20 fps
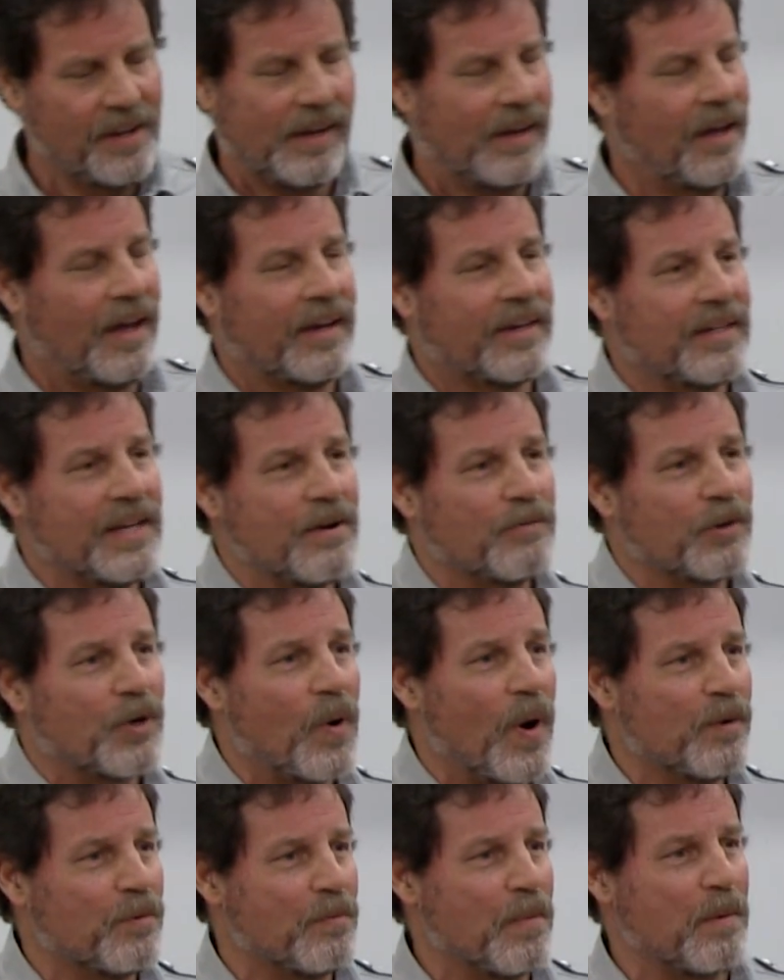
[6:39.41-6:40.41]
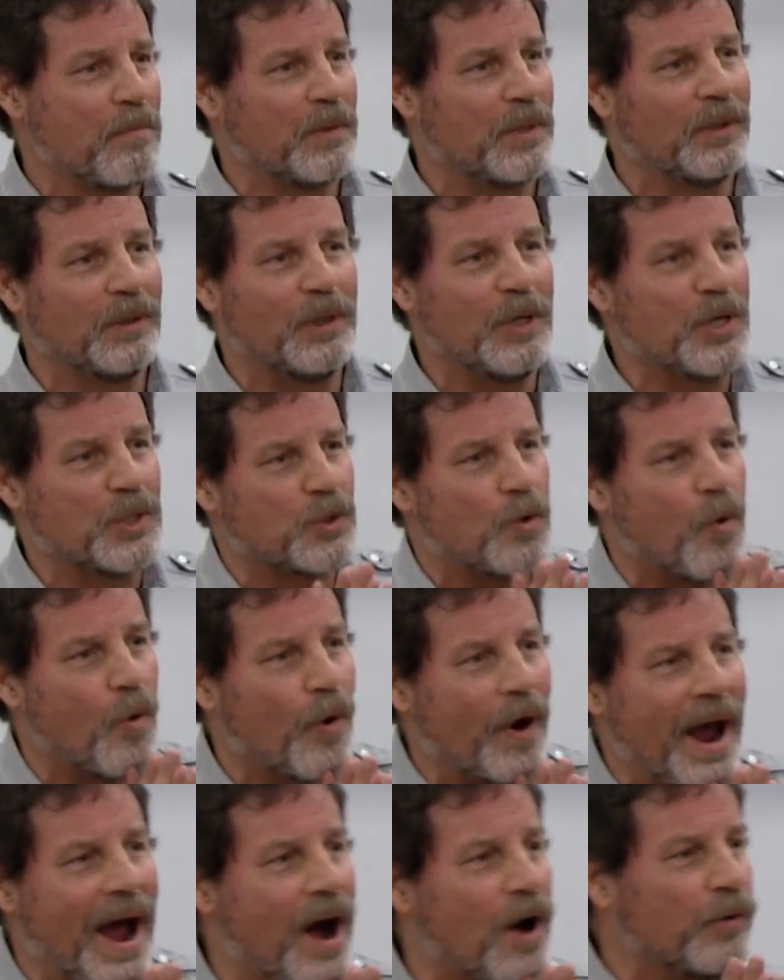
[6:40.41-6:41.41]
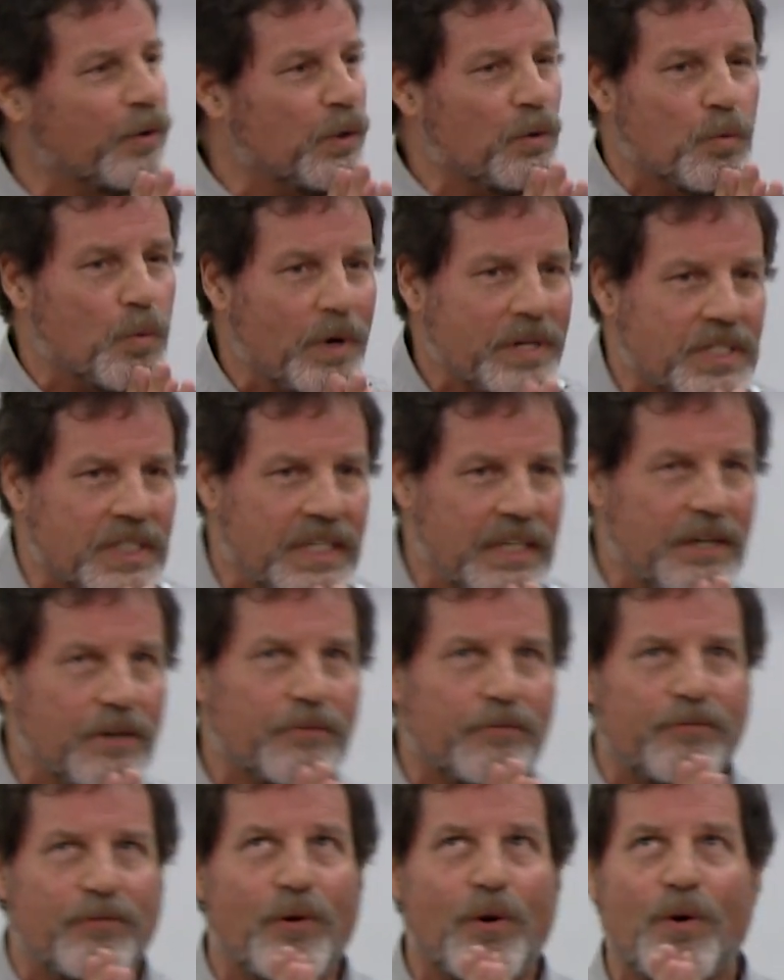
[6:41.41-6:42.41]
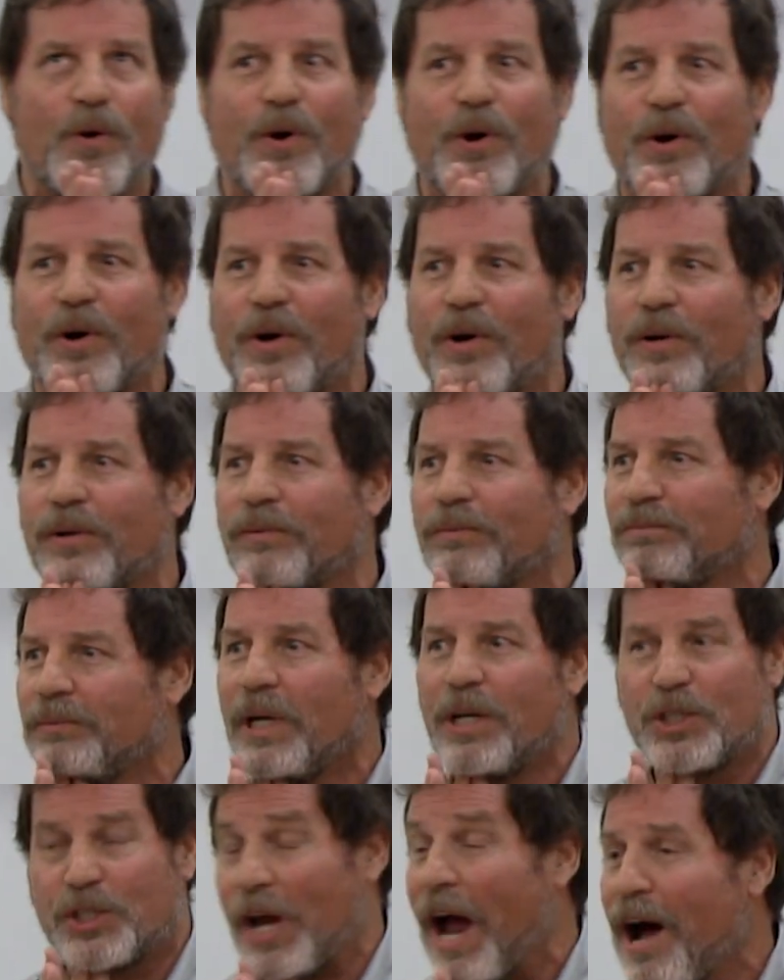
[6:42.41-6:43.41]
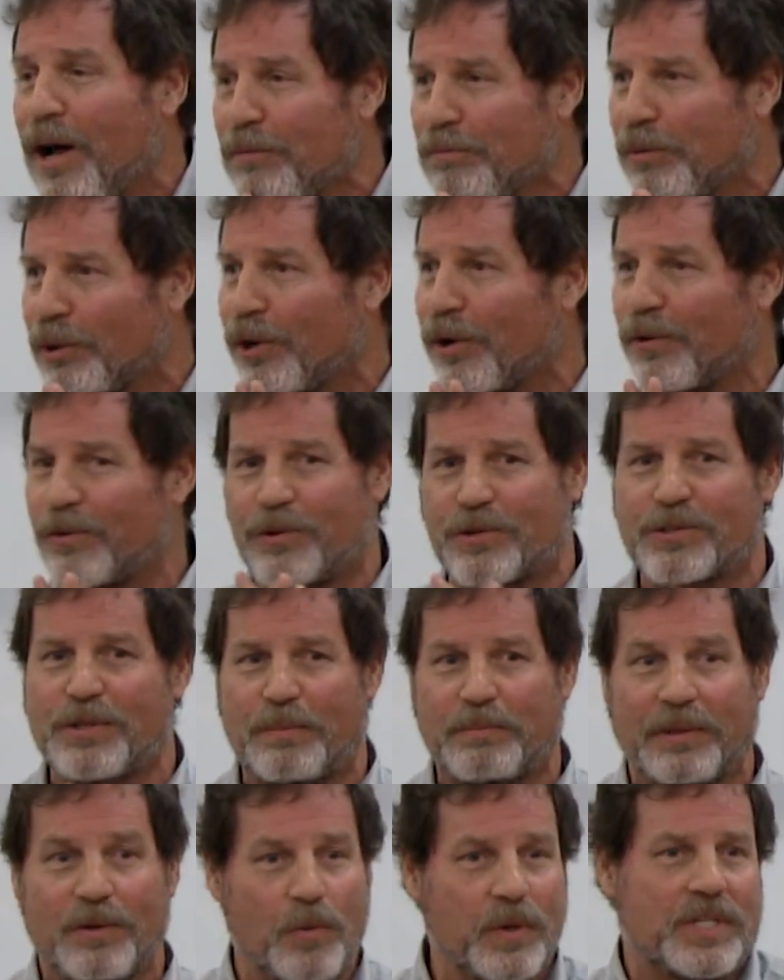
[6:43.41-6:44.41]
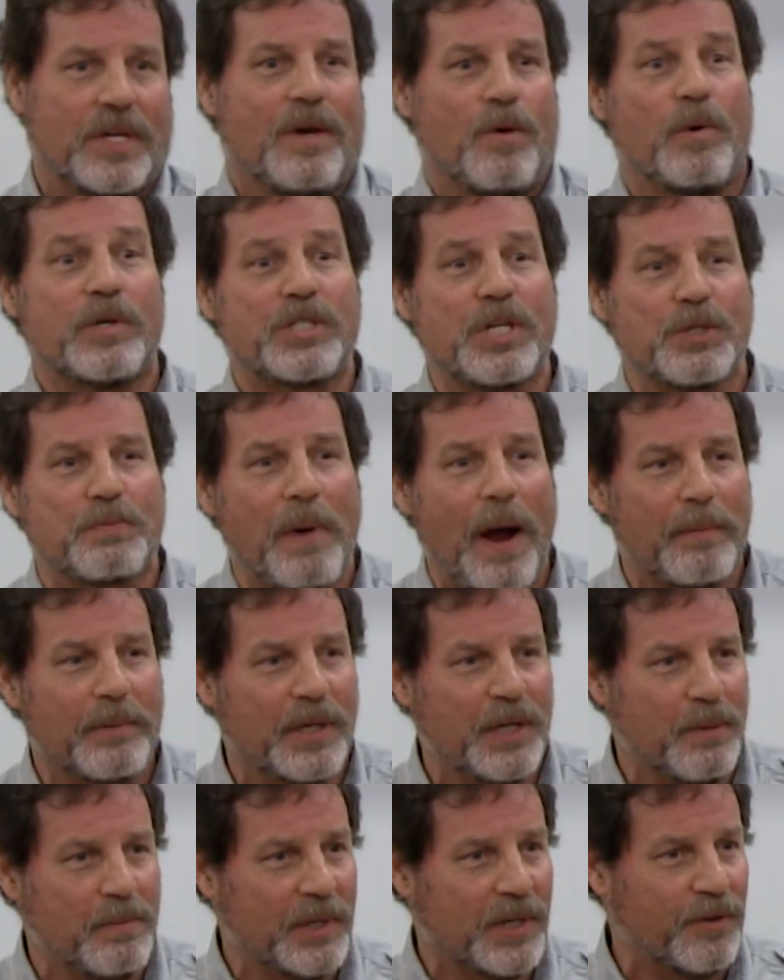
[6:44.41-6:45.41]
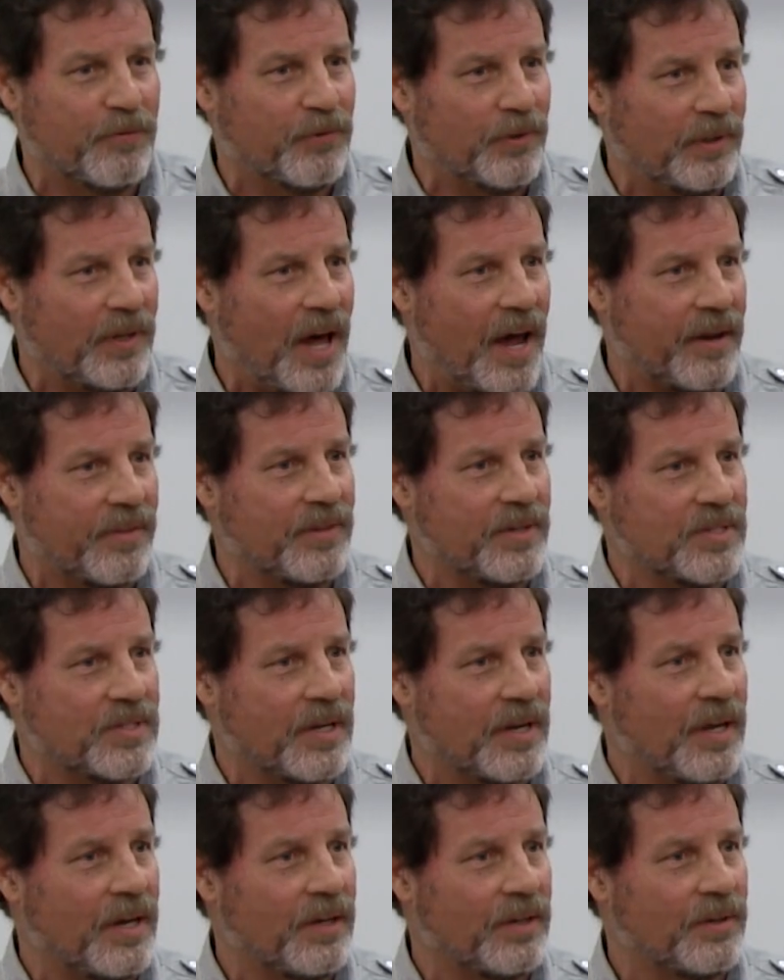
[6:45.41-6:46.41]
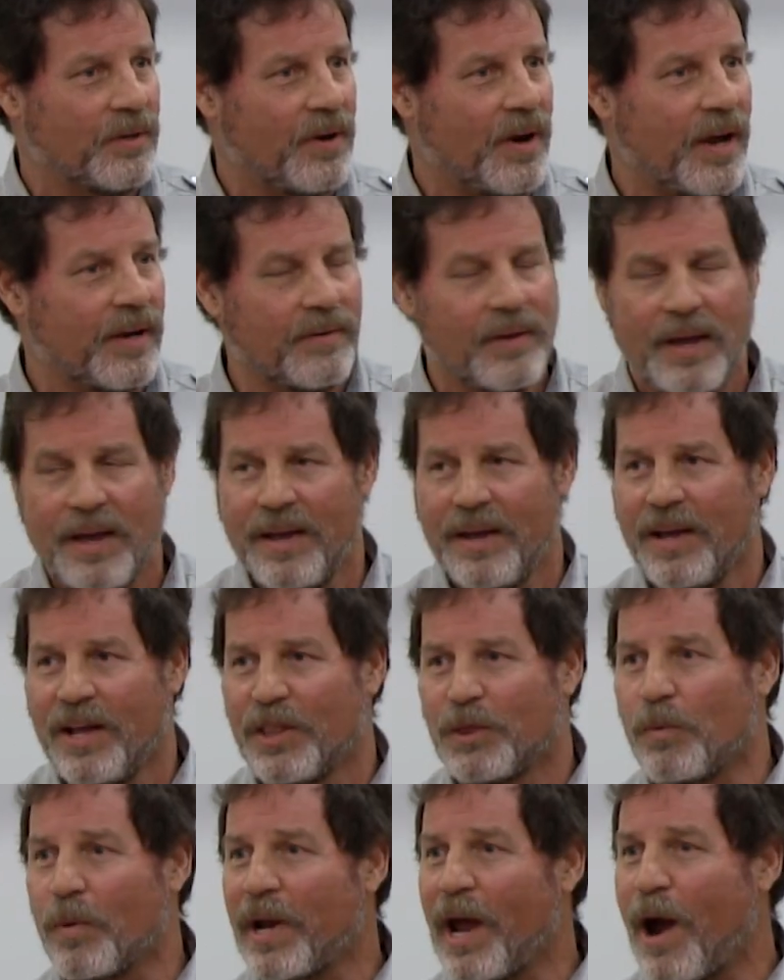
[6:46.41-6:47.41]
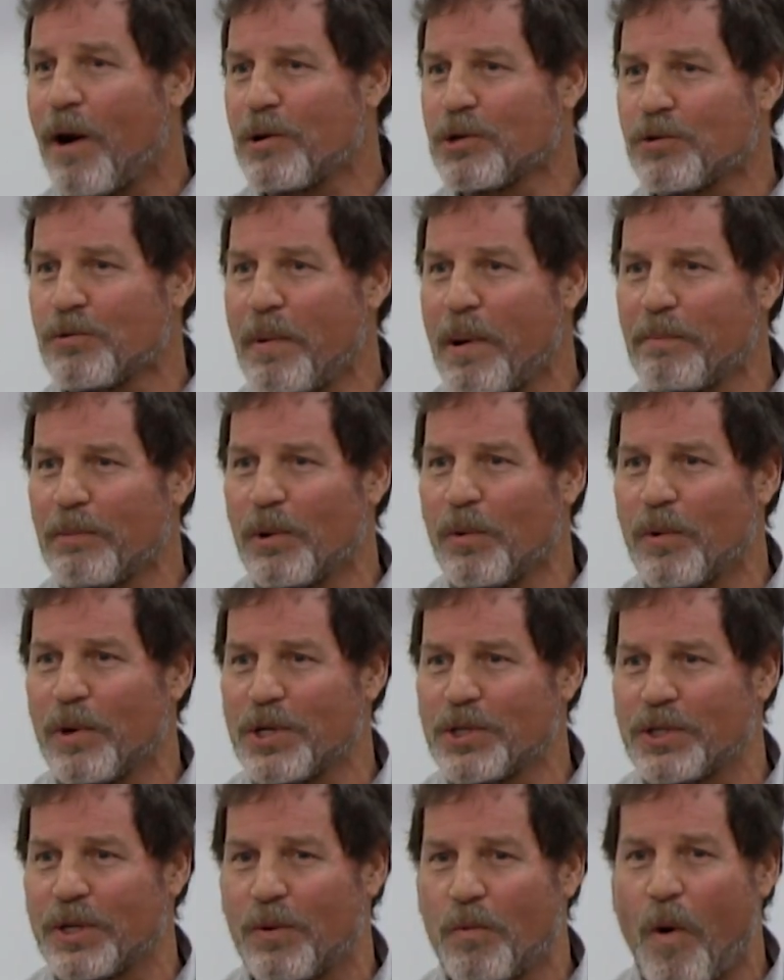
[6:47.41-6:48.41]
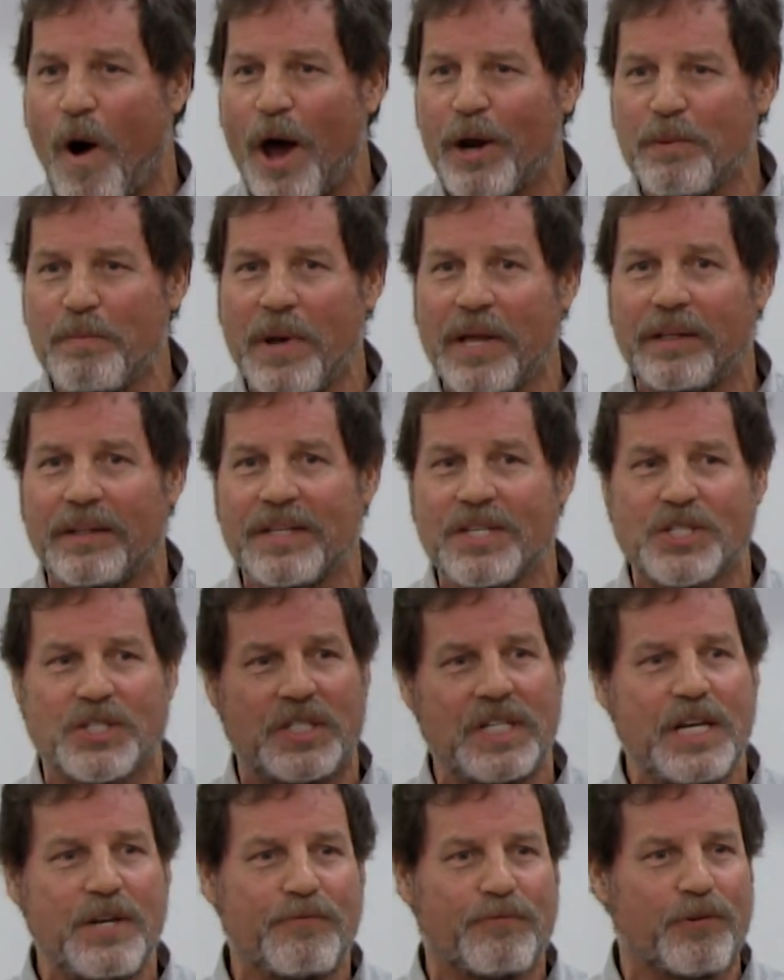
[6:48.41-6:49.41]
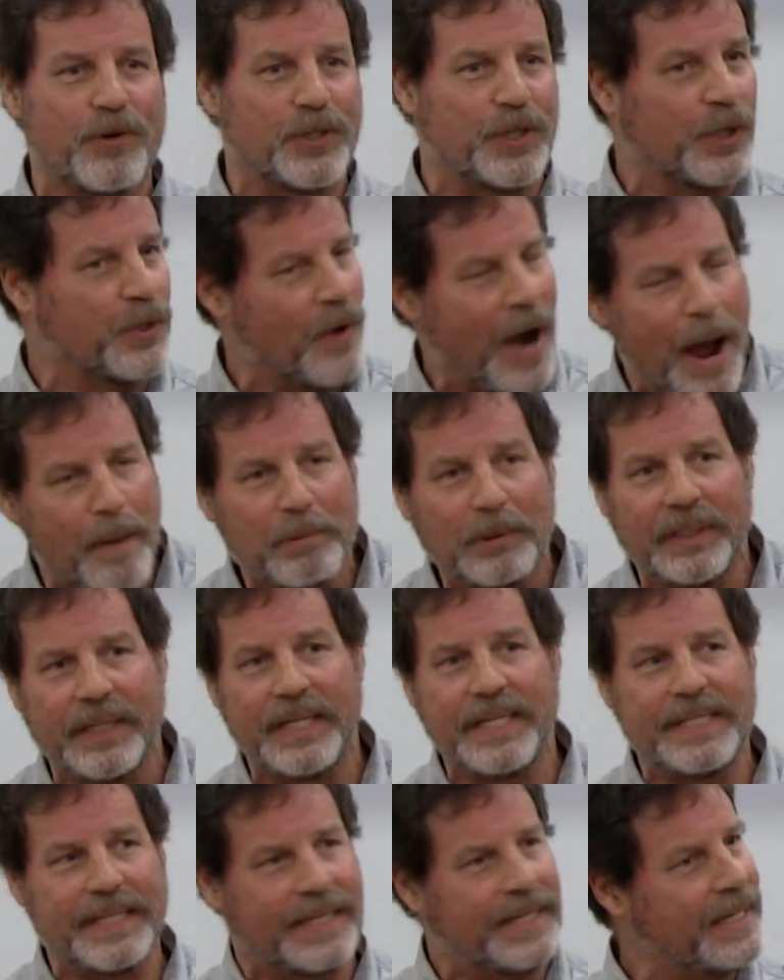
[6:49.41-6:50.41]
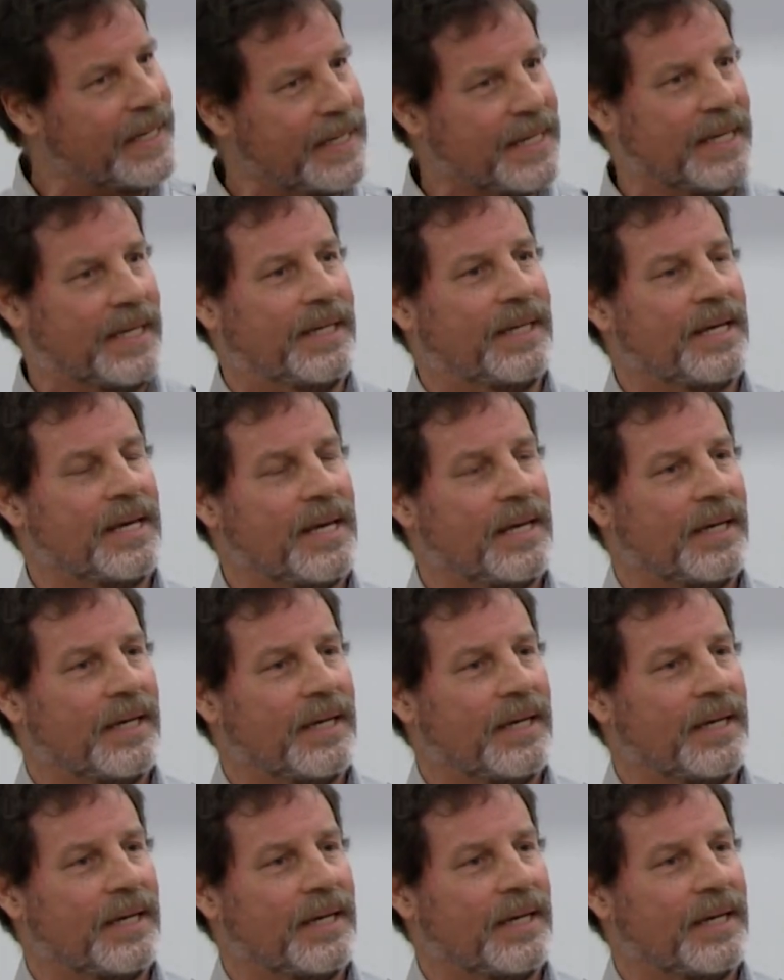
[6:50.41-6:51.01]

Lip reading: I can never quite remember the list. Whorehound and whiskey for childbirth or something. Whiskey's probably going to be good for a lot of things that ail you, right? The one I always remember was watermelon seed for to grabble into kidney.